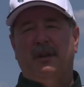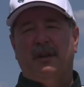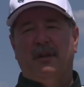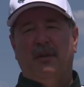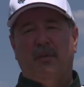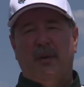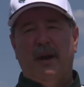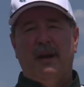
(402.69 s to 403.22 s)
They're going to
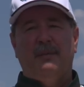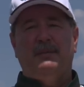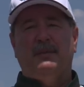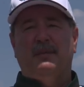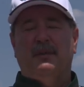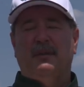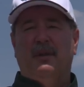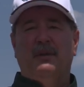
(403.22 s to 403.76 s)
go right up
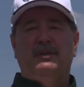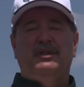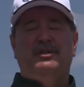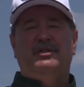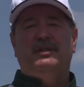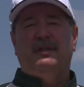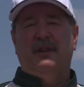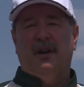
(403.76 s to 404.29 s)
to the
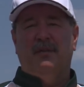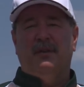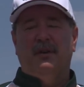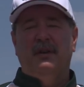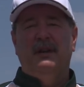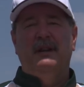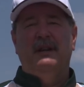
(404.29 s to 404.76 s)
closest cover